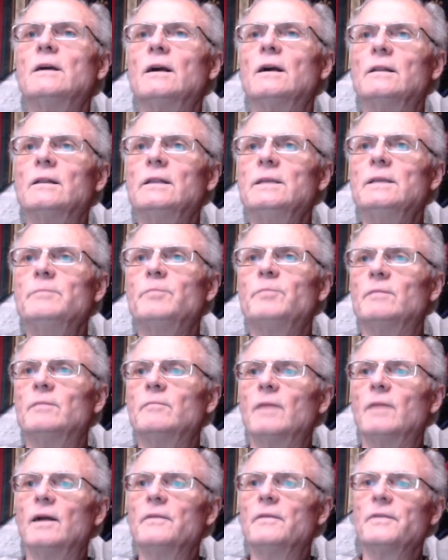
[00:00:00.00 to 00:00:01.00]
leap
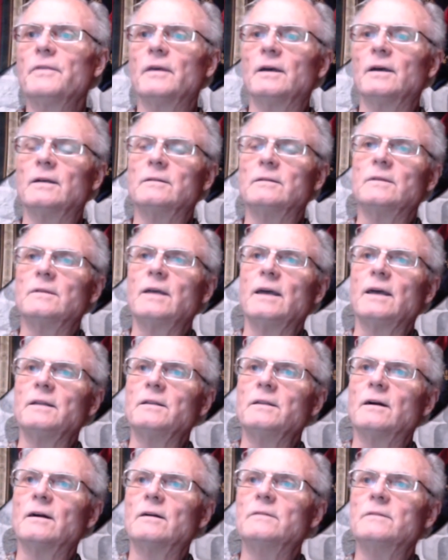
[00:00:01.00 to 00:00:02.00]
month
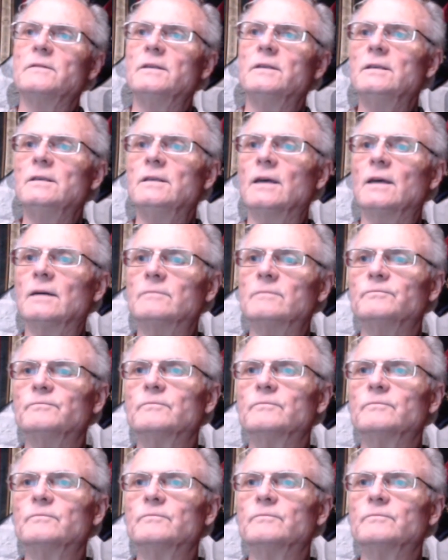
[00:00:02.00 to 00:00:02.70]
and the